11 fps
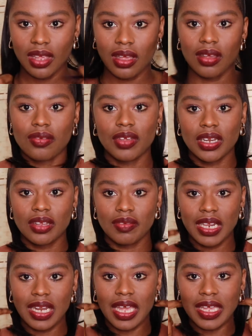I really
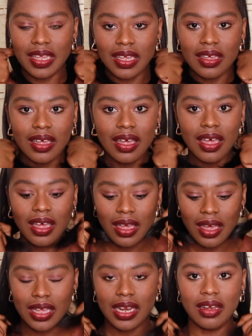like it.
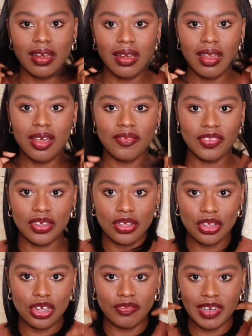and I love the
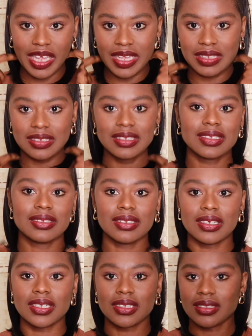curved ends.
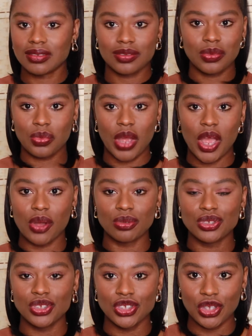Like, wow,
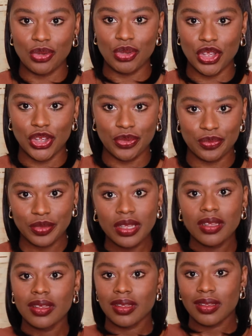so cute.